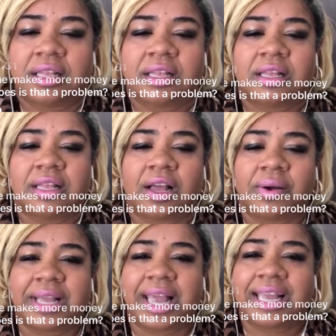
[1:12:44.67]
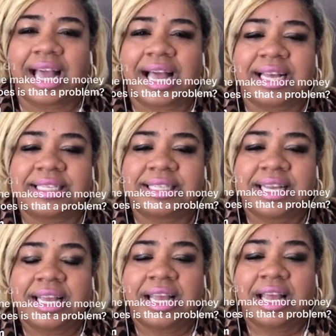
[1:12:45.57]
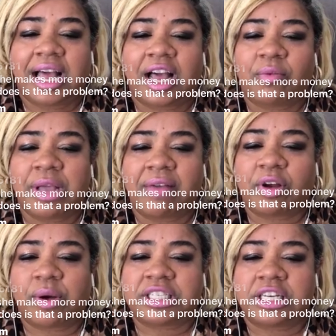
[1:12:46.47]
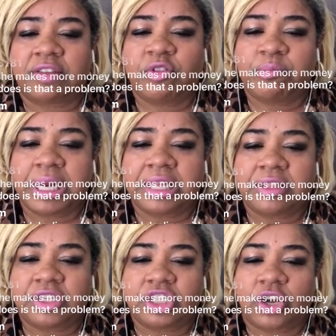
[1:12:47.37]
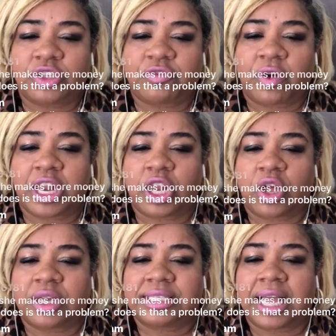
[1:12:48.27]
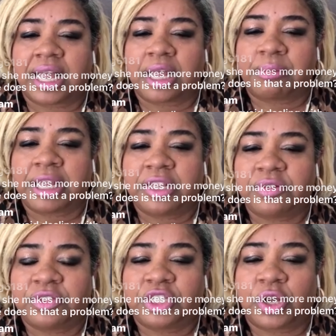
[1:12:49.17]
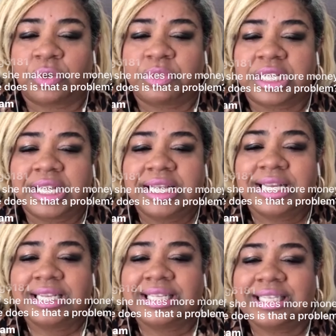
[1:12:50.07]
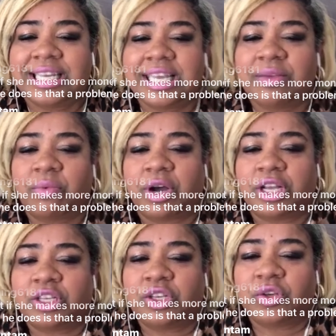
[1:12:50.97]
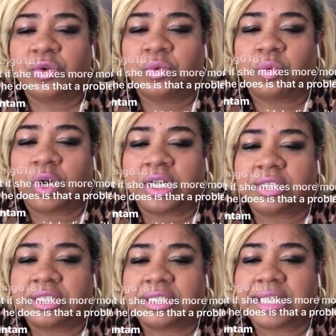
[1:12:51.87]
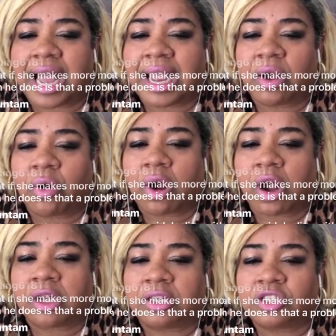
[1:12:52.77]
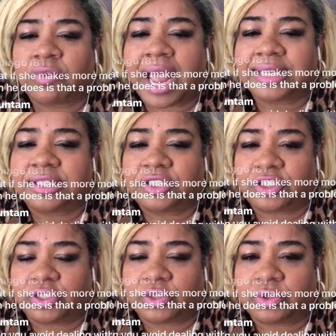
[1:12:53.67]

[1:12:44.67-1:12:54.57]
Okay, guys. Uh, we have a question. If you've been in the church for a long time and you don't see what you want, desire, or are attracted to,